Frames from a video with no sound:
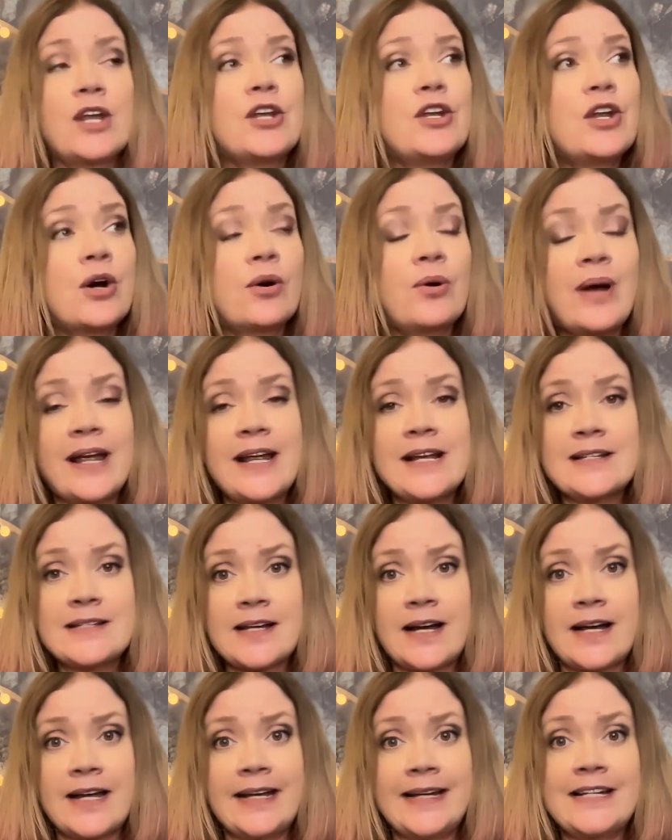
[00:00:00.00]
No
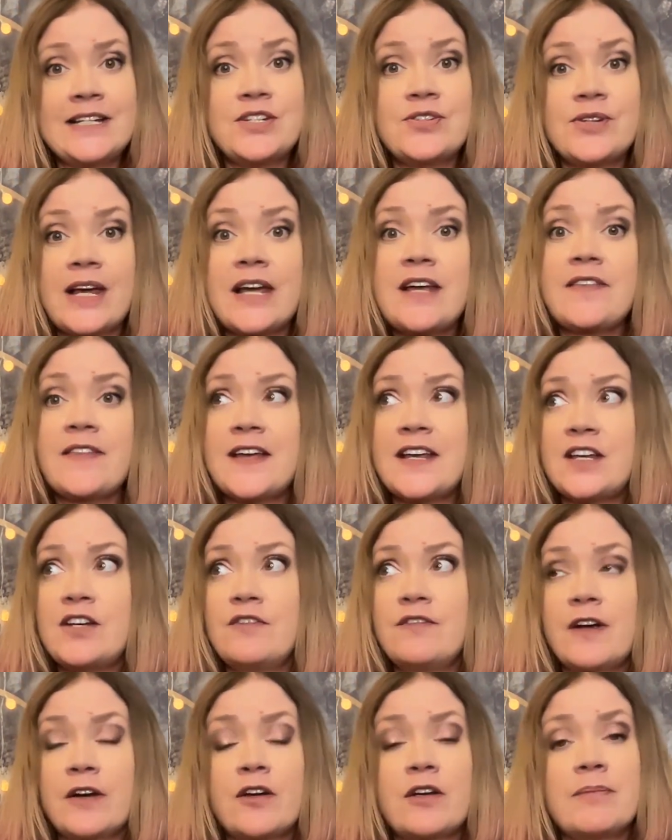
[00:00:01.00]
anxiety today. Thank
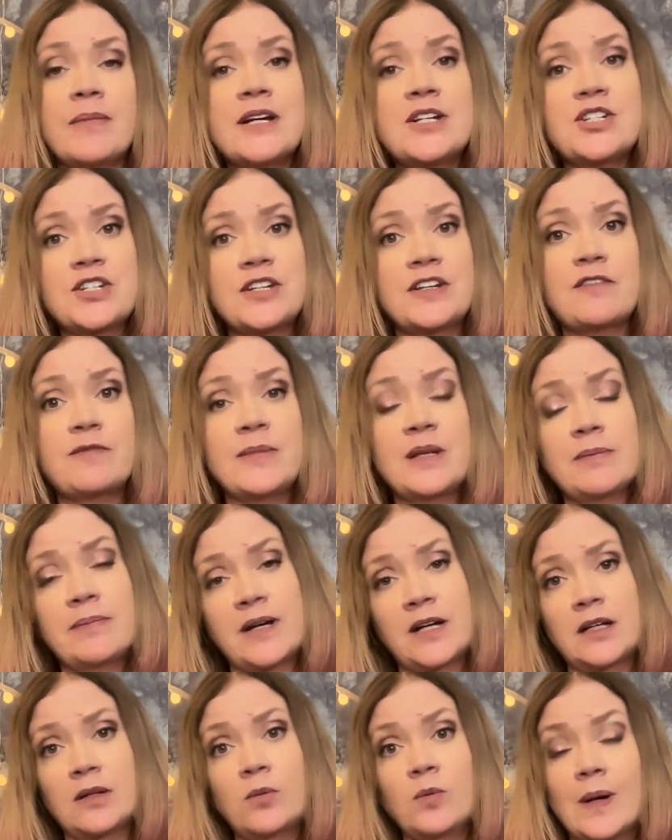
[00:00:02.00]
you very much. Give me a
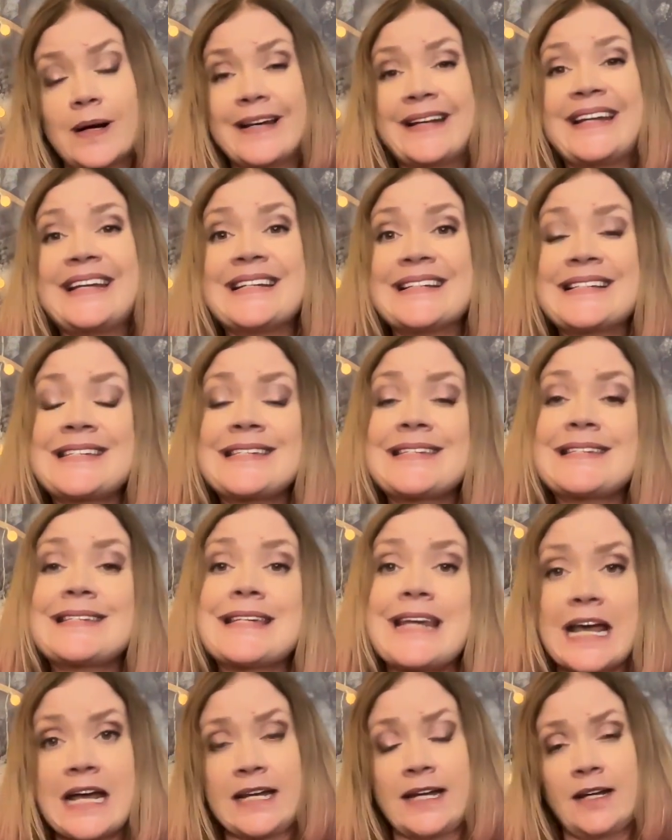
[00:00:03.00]
bottle of wine
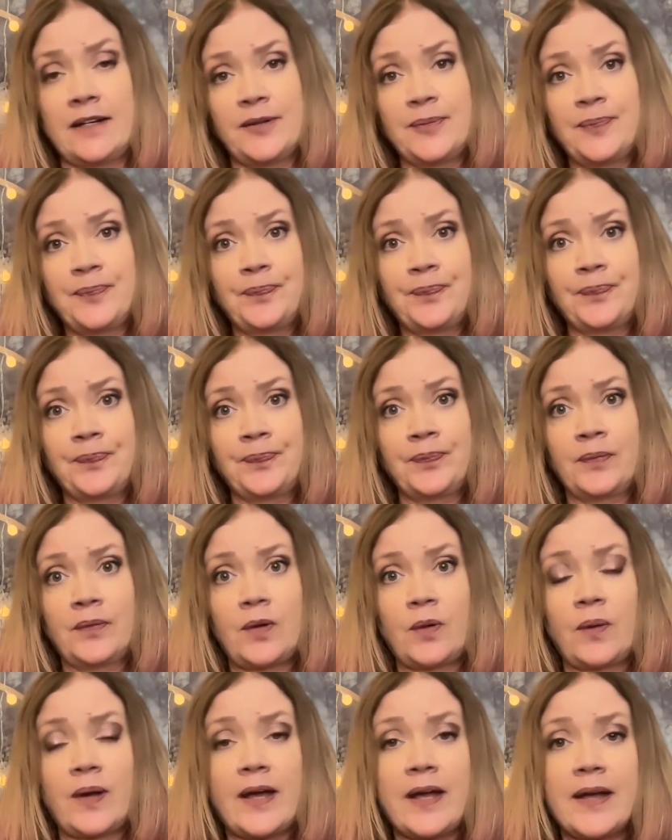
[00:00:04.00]
instead.
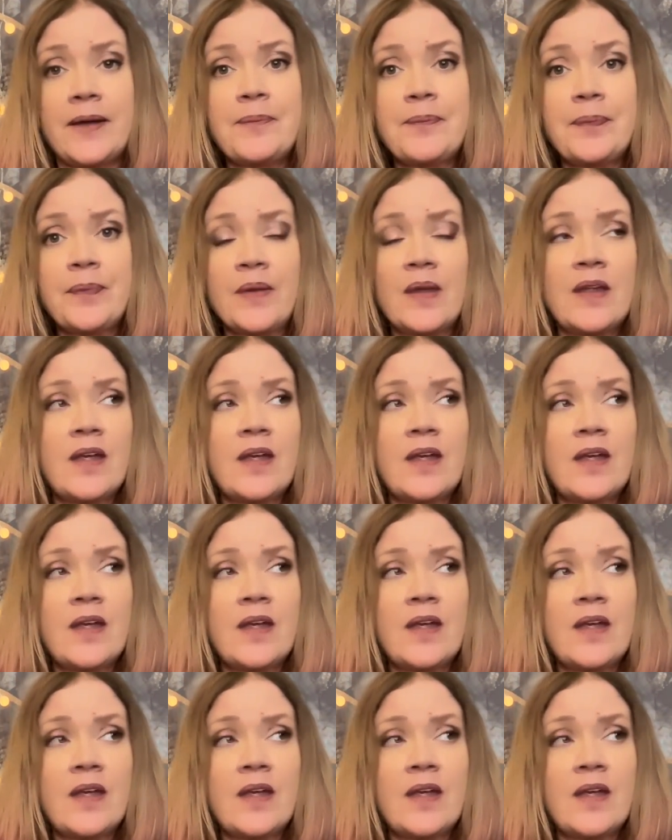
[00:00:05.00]
Okay.